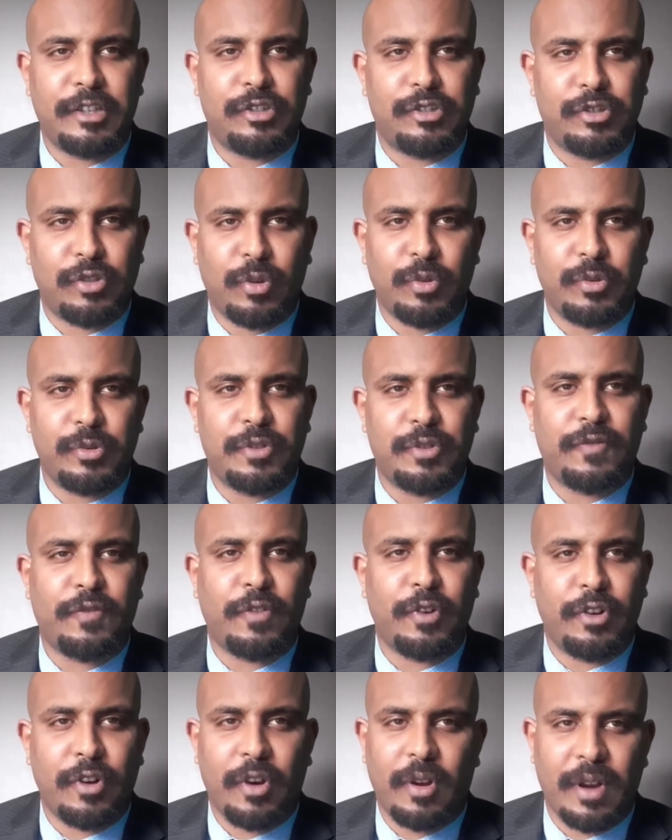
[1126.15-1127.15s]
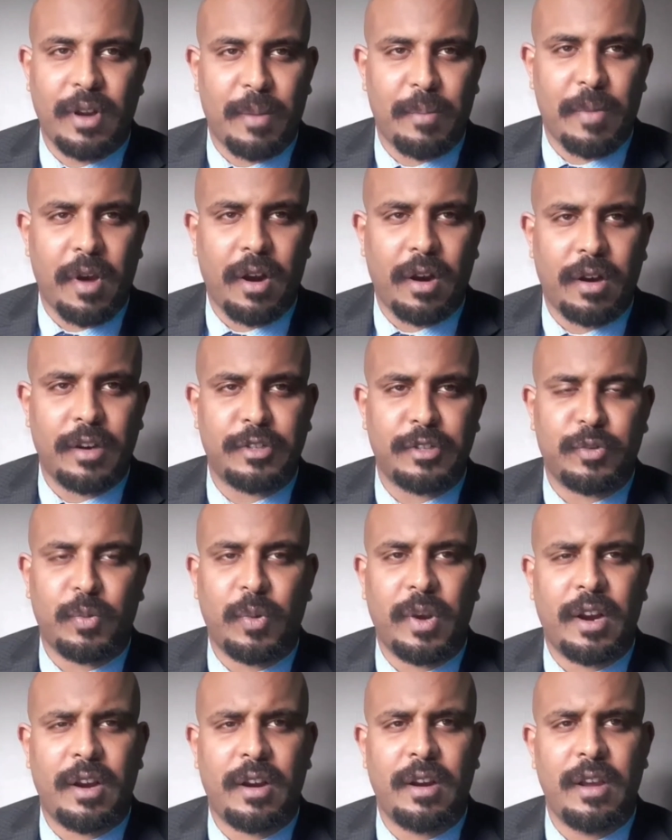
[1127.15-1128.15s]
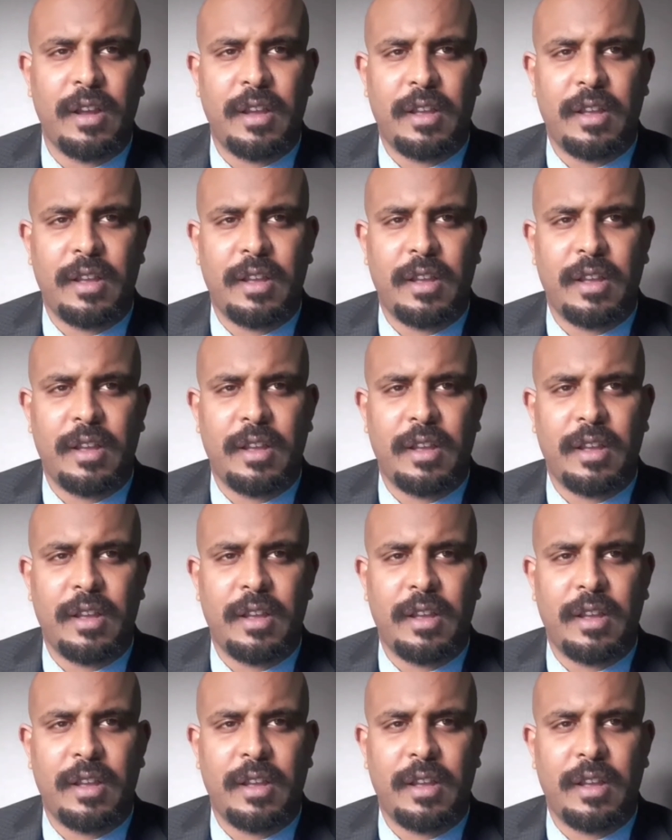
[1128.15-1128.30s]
zones for non-Amharas, where